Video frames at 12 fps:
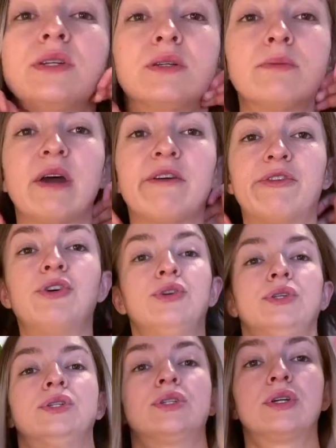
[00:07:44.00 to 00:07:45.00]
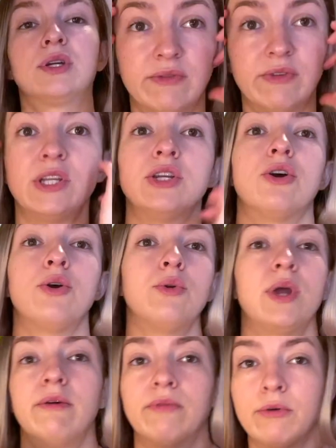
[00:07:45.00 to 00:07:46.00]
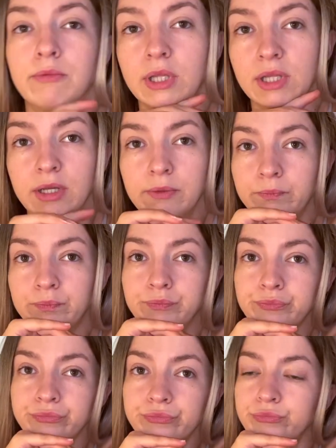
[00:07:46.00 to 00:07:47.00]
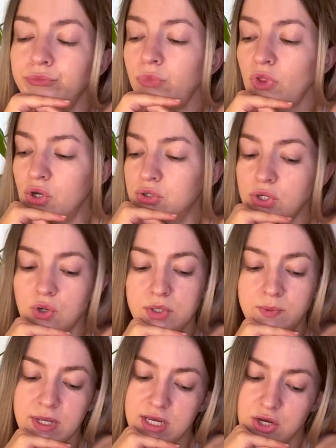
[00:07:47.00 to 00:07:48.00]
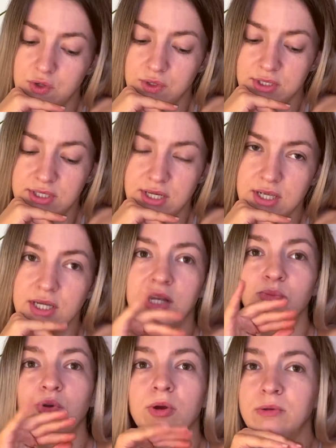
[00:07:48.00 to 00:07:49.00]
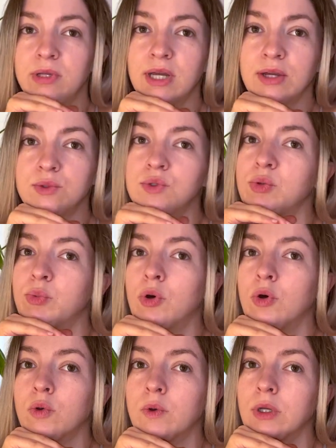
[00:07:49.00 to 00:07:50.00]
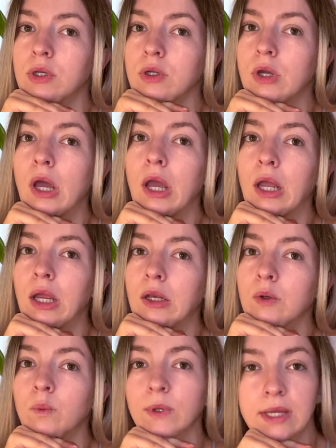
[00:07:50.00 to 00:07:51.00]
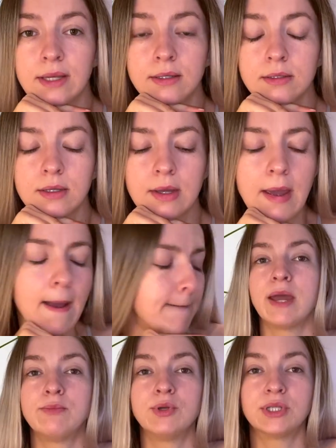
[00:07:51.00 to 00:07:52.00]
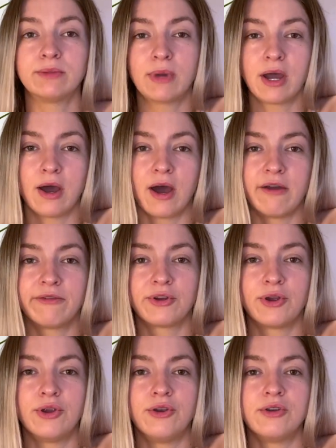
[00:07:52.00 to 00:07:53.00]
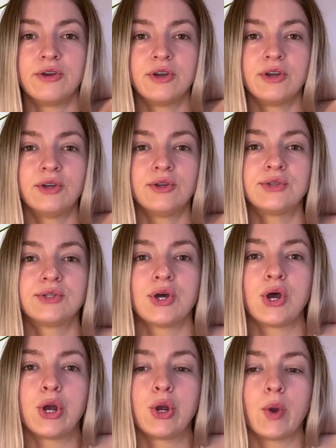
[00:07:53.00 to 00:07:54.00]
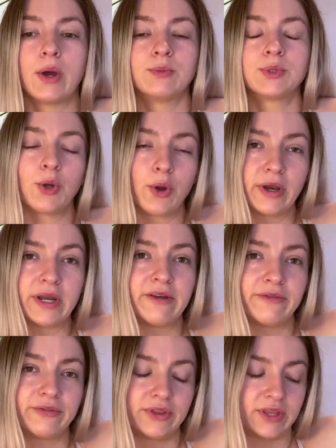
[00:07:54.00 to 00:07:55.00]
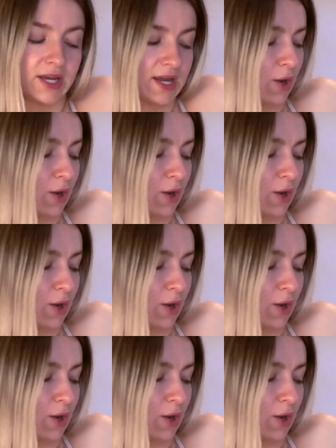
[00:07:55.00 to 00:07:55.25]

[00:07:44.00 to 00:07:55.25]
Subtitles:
is my first video ever, really. So it's been interesting, and I'm probably like super awkward and weird. I'm using my iPhone, so I'm sorry if the